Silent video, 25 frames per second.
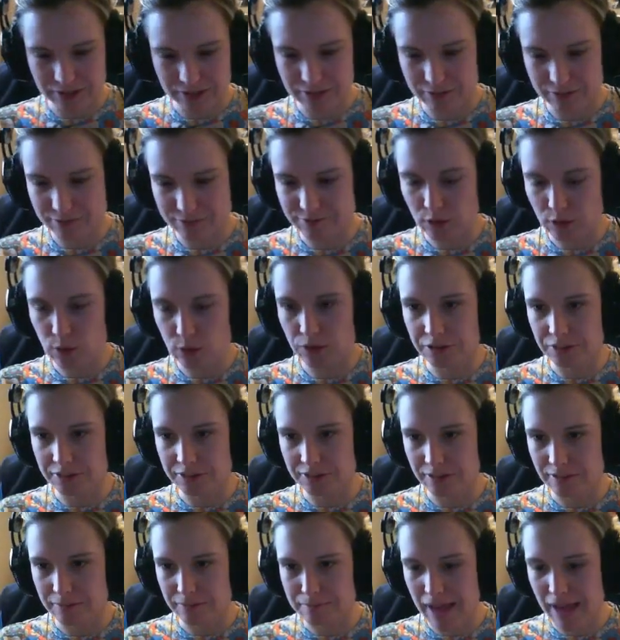
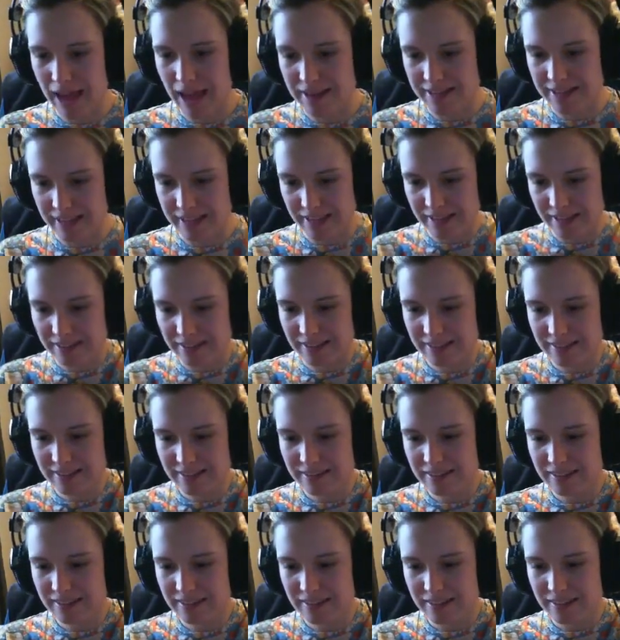false padding
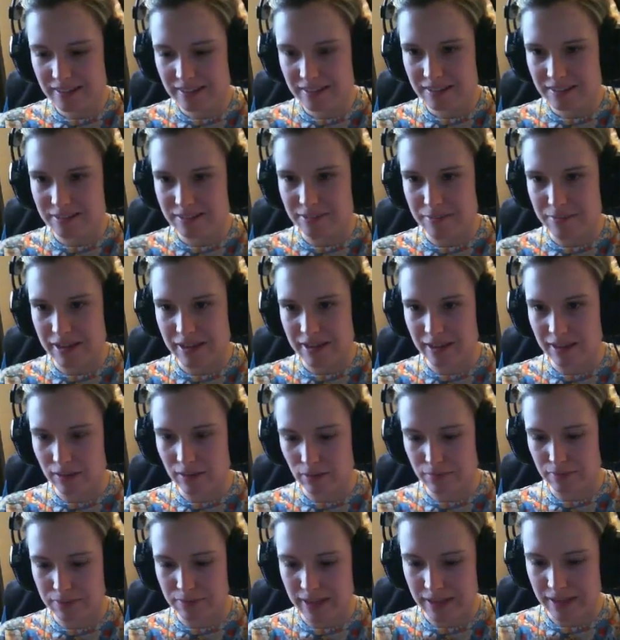to make it
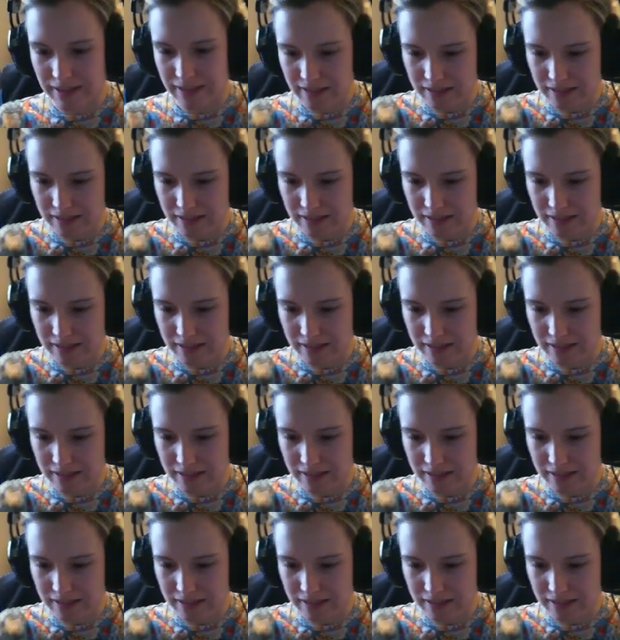look bigger.